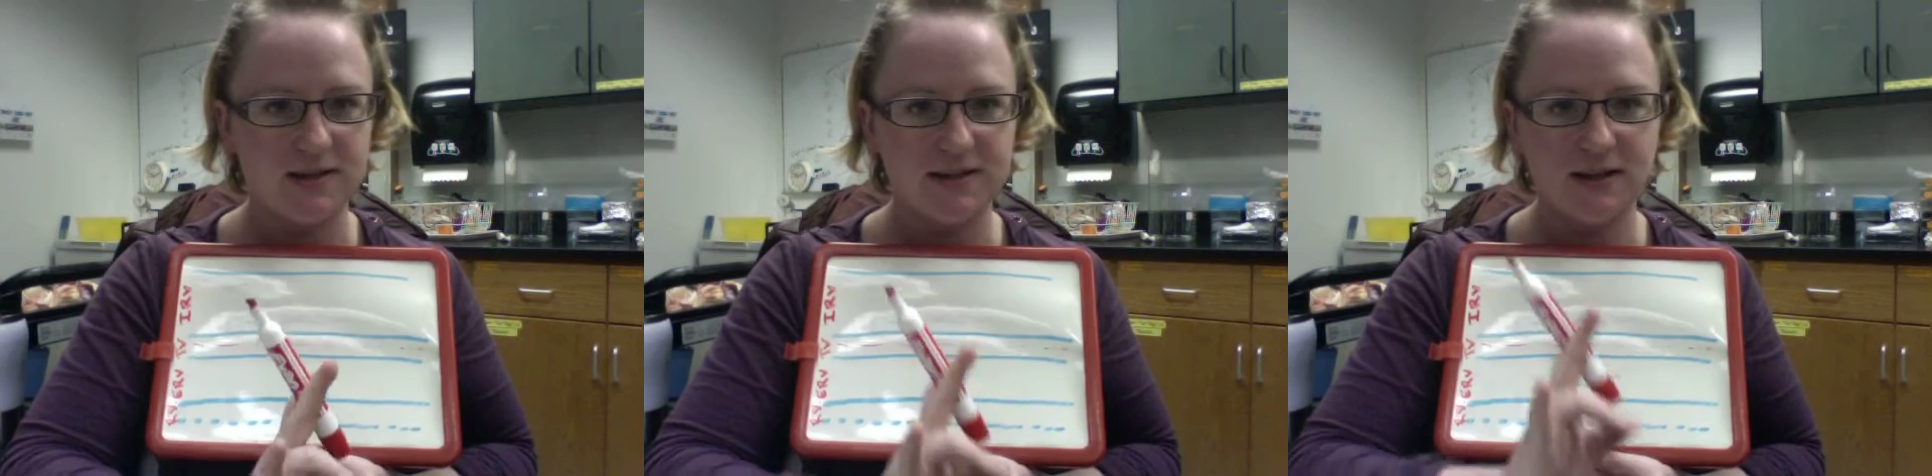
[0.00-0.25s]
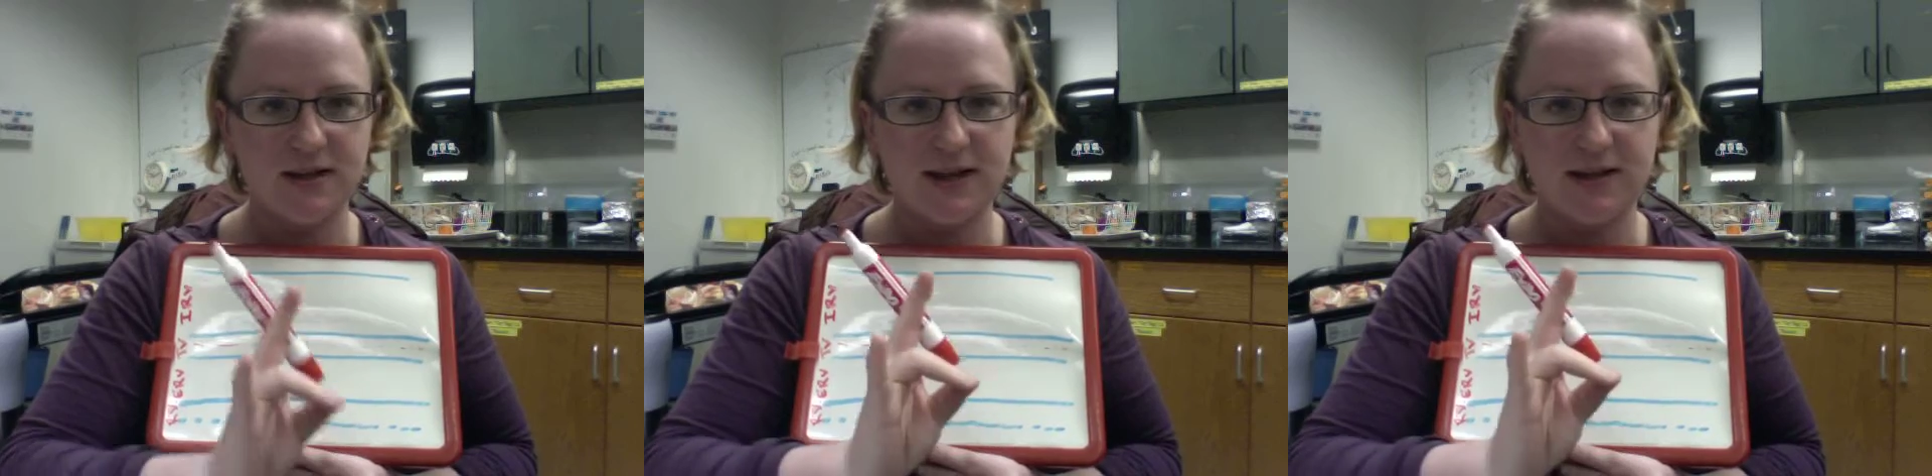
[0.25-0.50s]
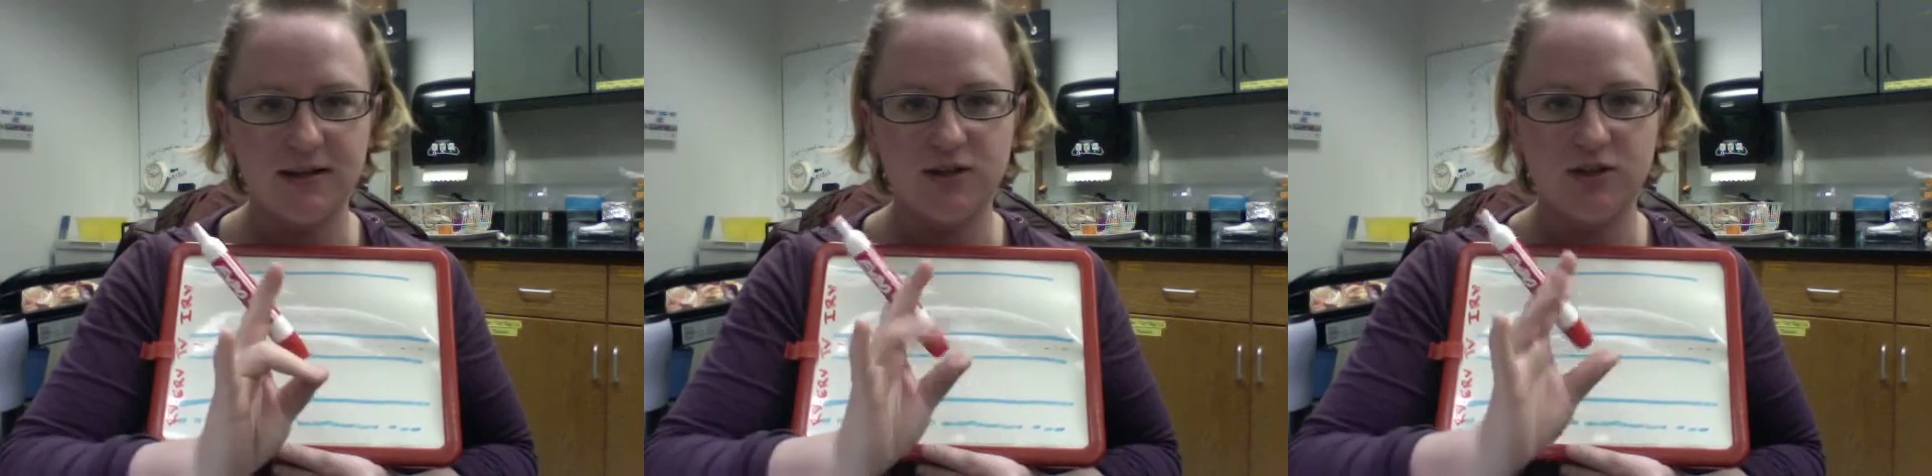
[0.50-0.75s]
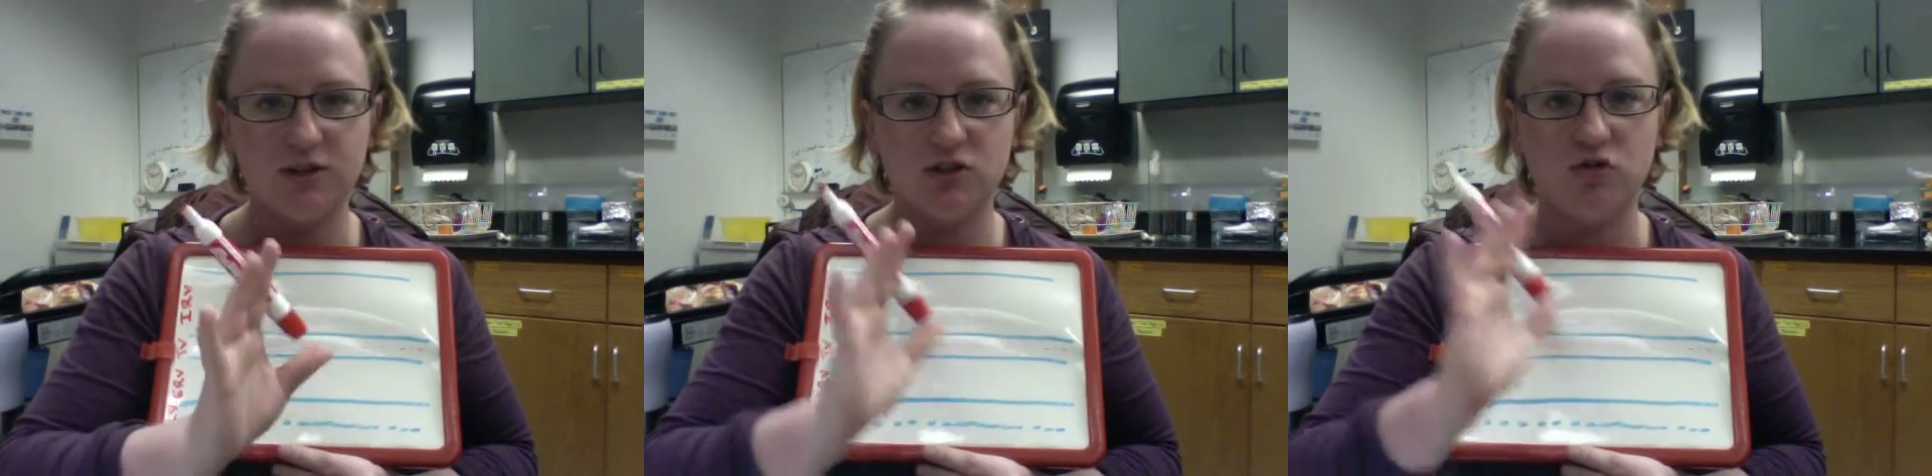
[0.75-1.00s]
dedicated
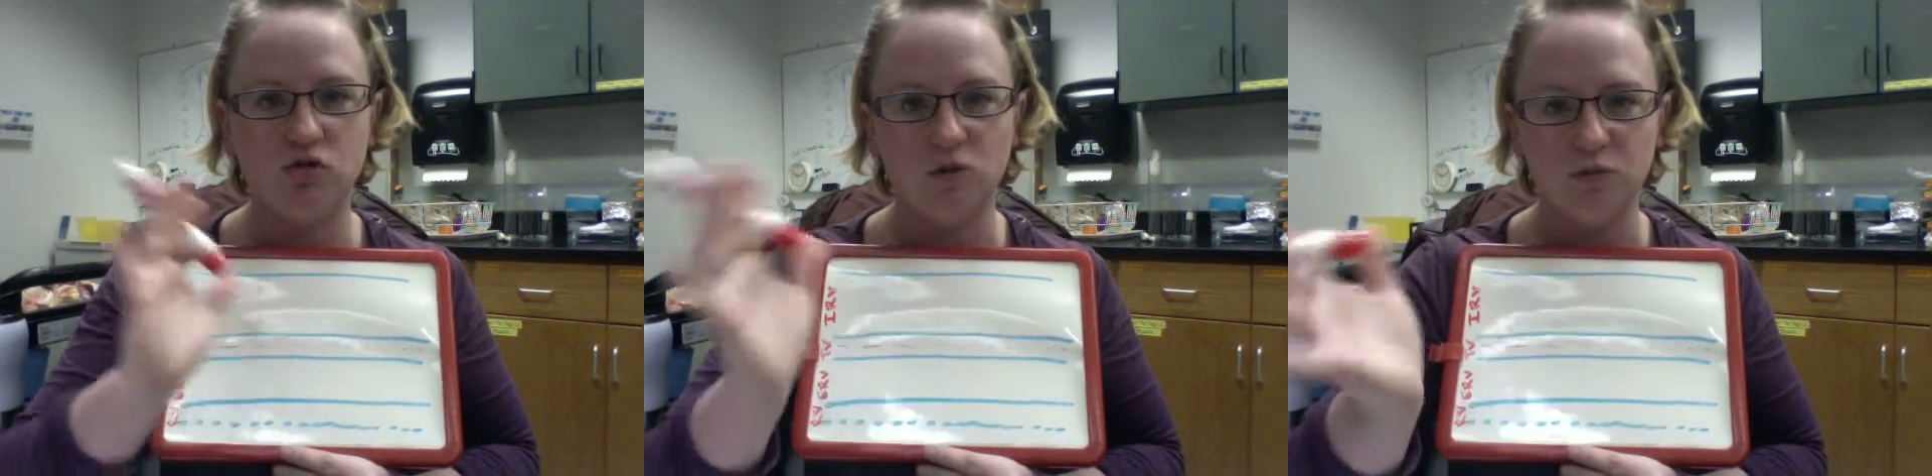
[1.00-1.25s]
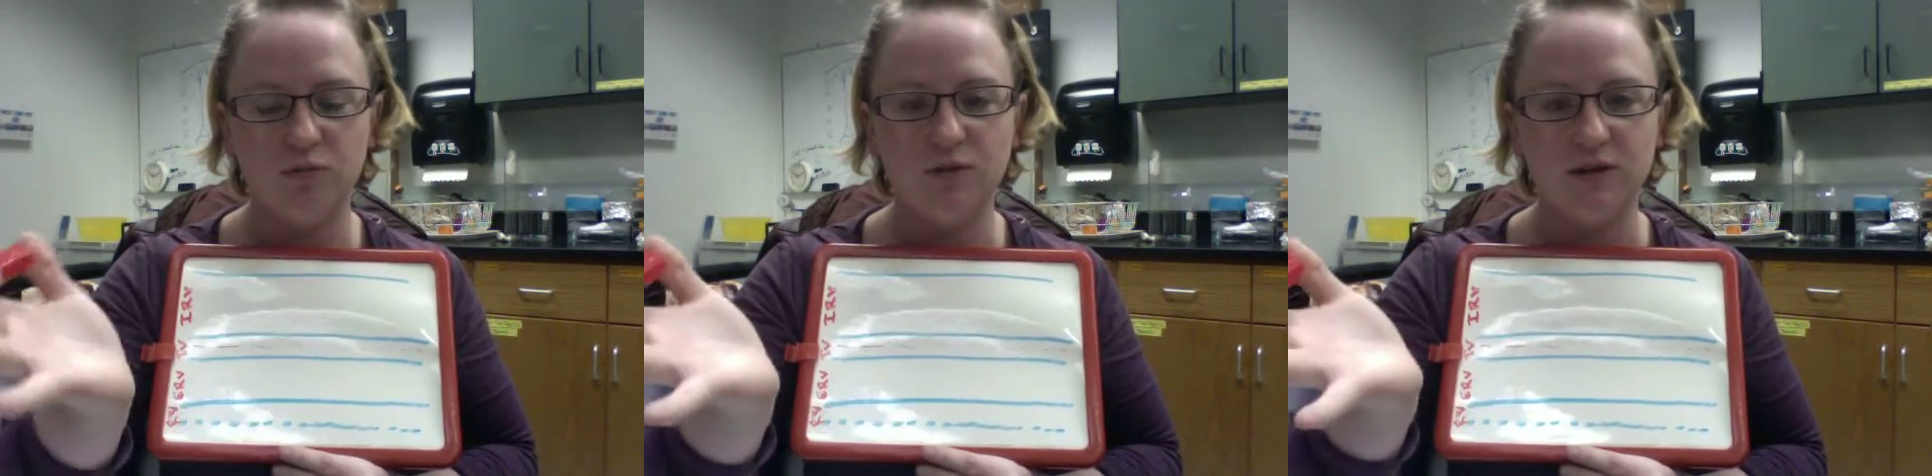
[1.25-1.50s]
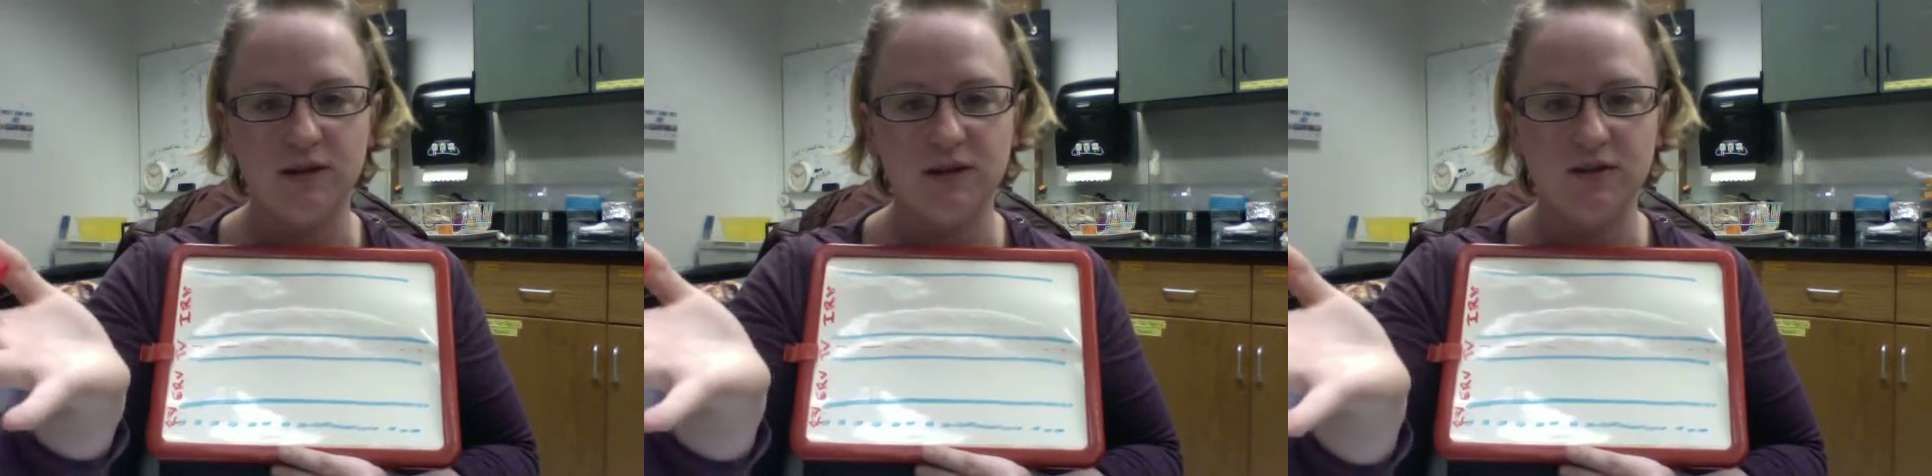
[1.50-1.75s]
to just normal breathing.